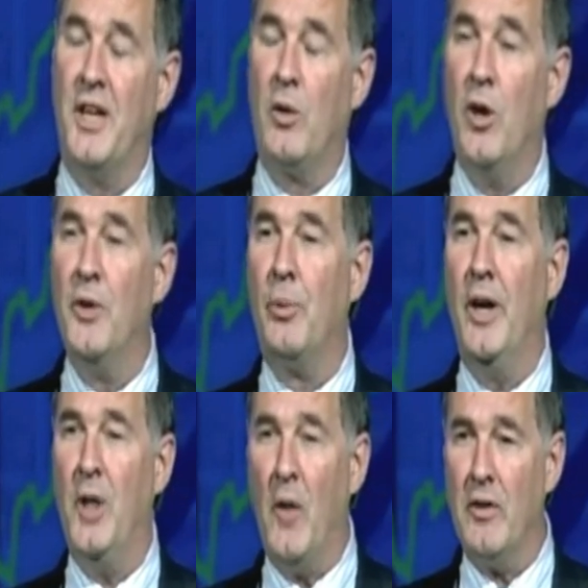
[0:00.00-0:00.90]
had a growth
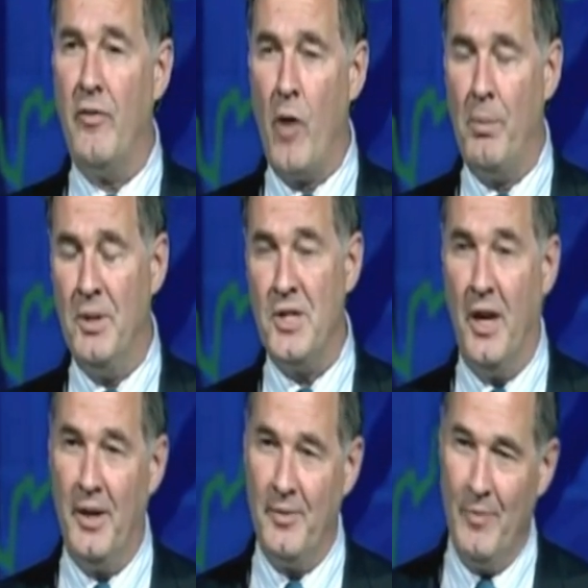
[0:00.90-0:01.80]
rate over
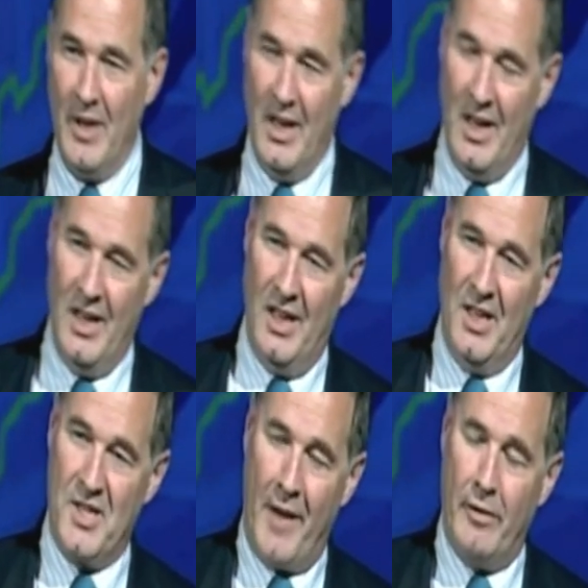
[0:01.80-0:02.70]
4%.
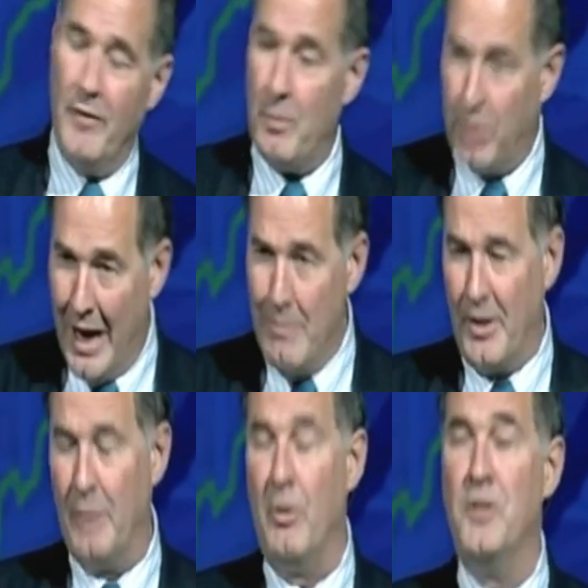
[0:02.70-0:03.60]
And several of the
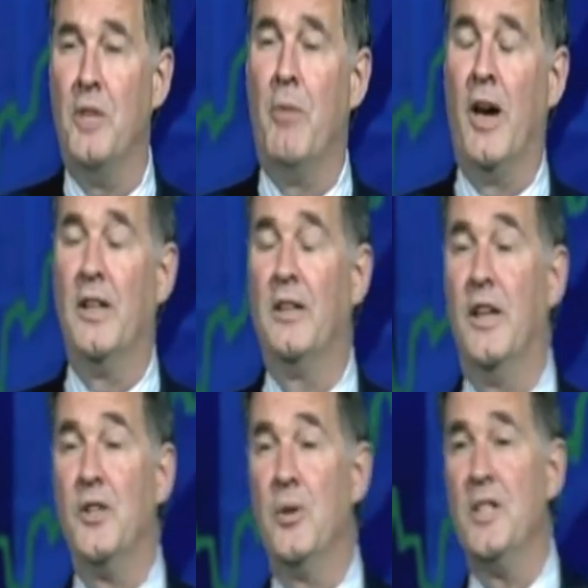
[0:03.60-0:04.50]
prominent emerging market
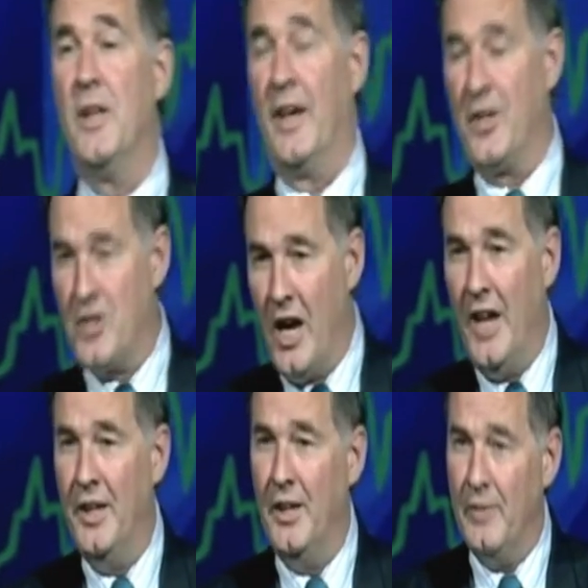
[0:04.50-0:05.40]
countries, like
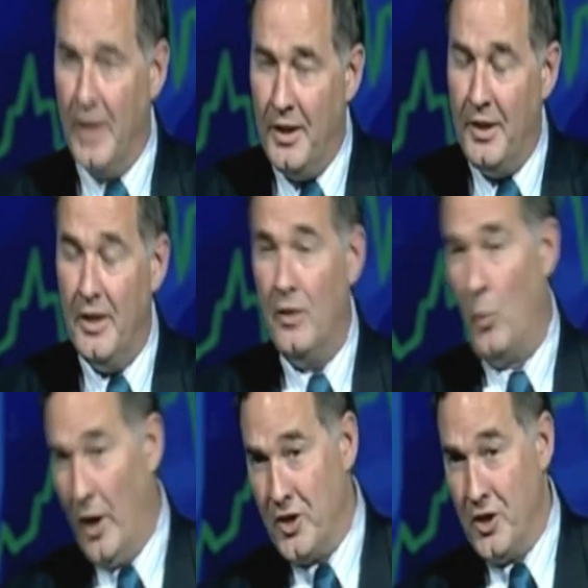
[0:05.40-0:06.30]
China, India,
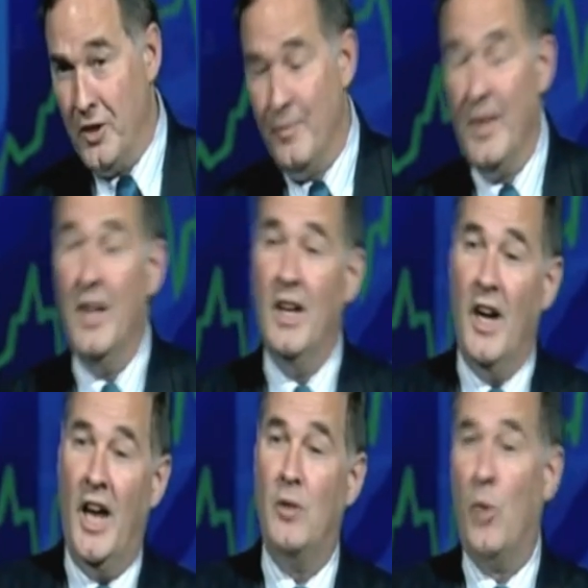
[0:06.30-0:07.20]
Russia,
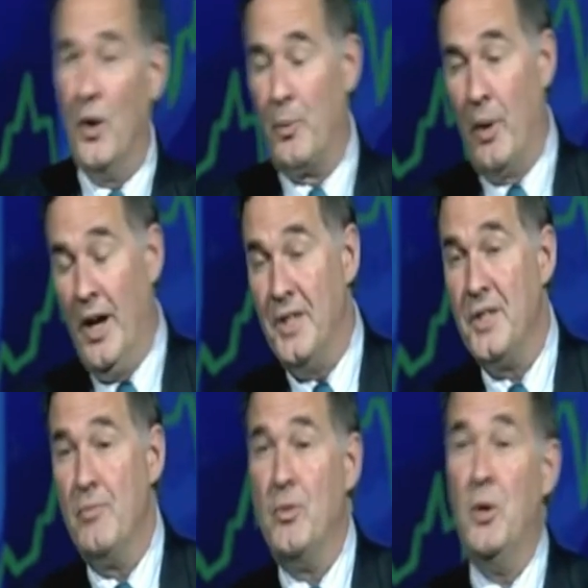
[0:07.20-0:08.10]
had growth
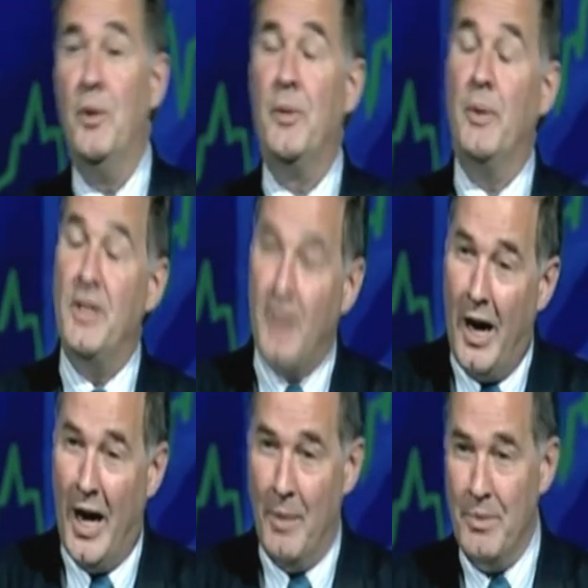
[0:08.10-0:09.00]
rates two and three
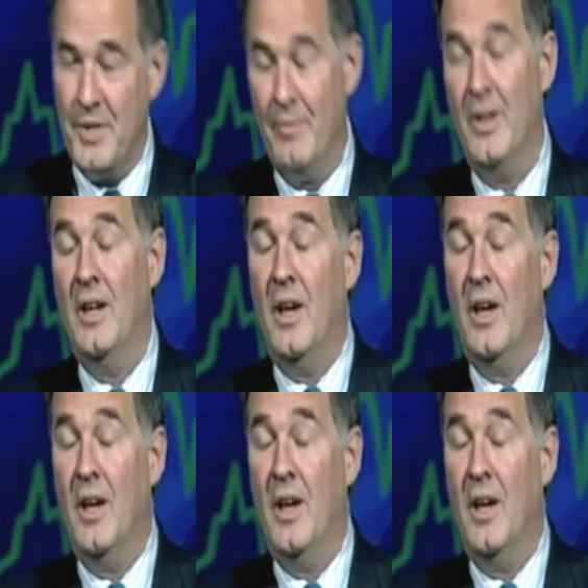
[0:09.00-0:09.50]
times.